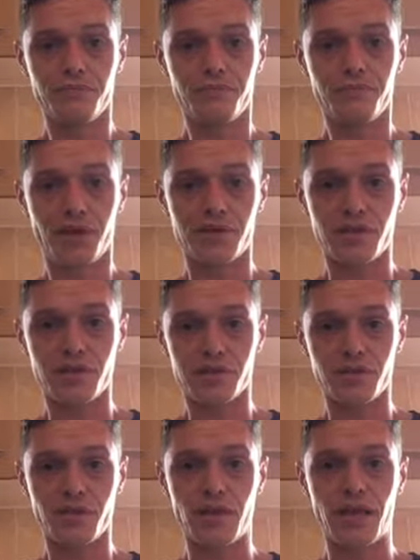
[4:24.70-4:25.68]
person that's
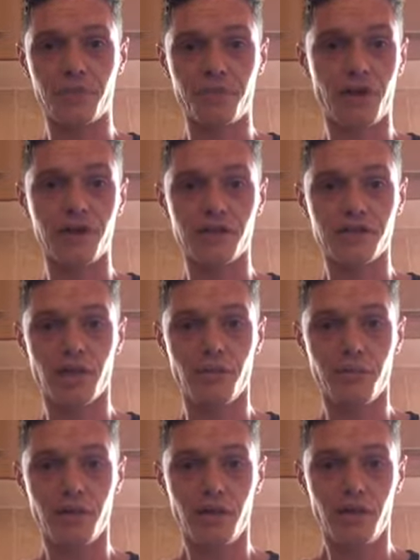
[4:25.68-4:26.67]
doing like apprenticeship